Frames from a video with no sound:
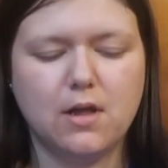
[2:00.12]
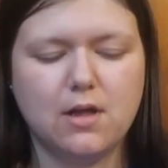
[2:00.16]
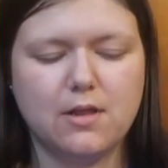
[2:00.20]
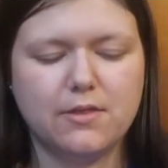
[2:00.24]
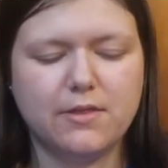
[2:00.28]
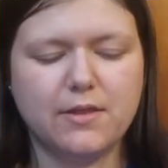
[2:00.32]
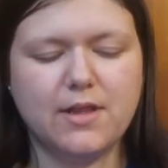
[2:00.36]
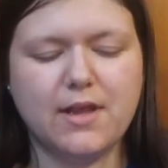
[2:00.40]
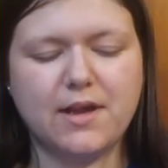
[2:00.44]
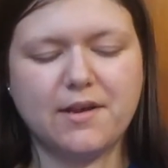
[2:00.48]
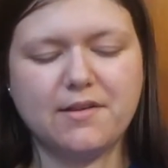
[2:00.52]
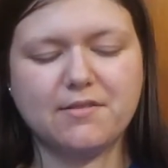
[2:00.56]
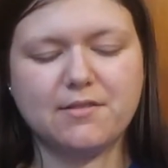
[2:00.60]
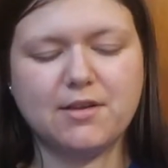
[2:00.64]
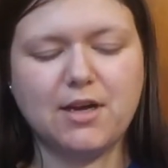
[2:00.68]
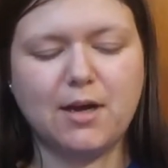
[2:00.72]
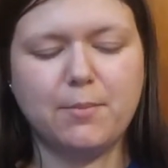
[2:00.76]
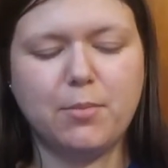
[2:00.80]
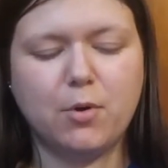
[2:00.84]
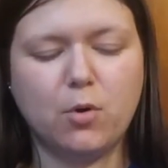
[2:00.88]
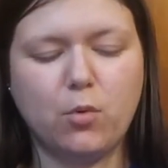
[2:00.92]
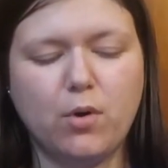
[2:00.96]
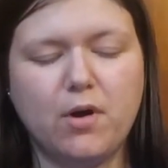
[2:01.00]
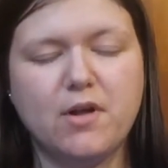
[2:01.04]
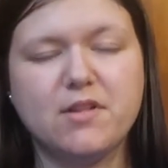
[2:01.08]
The next
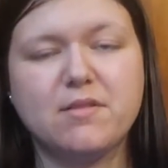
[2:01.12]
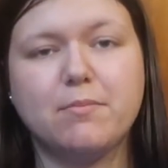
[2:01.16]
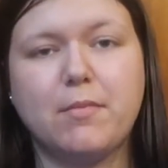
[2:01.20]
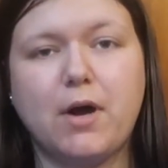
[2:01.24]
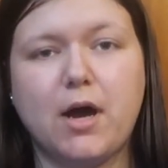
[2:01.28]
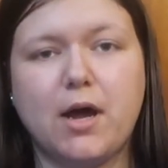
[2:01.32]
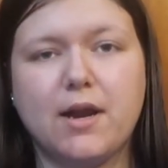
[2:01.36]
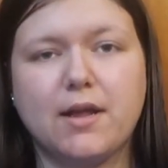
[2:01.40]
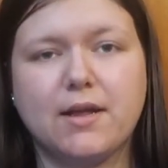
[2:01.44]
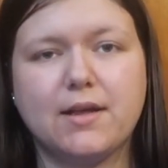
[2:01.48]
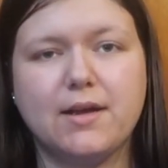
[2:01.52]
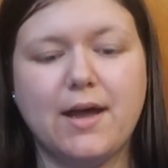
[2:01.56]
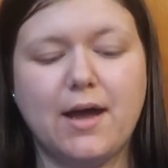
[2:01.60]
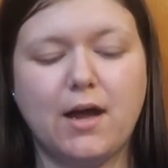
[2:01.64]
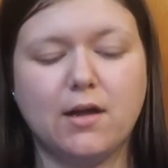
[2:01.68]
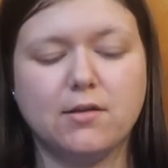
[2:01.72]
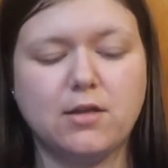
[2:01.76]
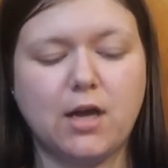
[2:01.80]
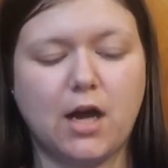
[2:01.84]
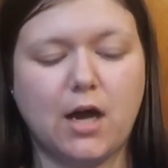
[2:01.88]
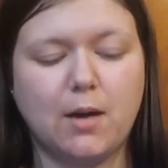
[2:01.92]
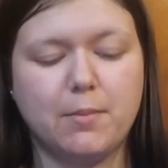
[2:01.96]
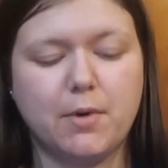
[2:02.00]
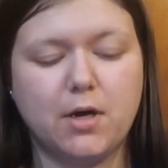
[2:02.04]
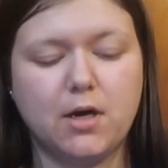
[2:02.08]
couple was Monica
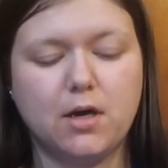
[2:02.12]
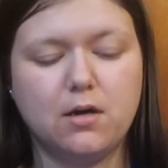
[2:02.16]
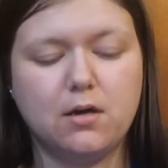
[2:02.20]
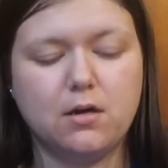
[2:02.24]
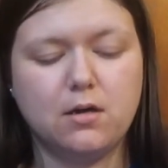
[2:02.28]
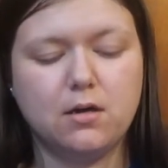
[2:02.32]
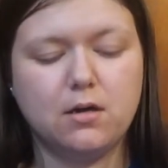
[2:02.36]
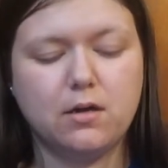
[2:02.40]
Aldama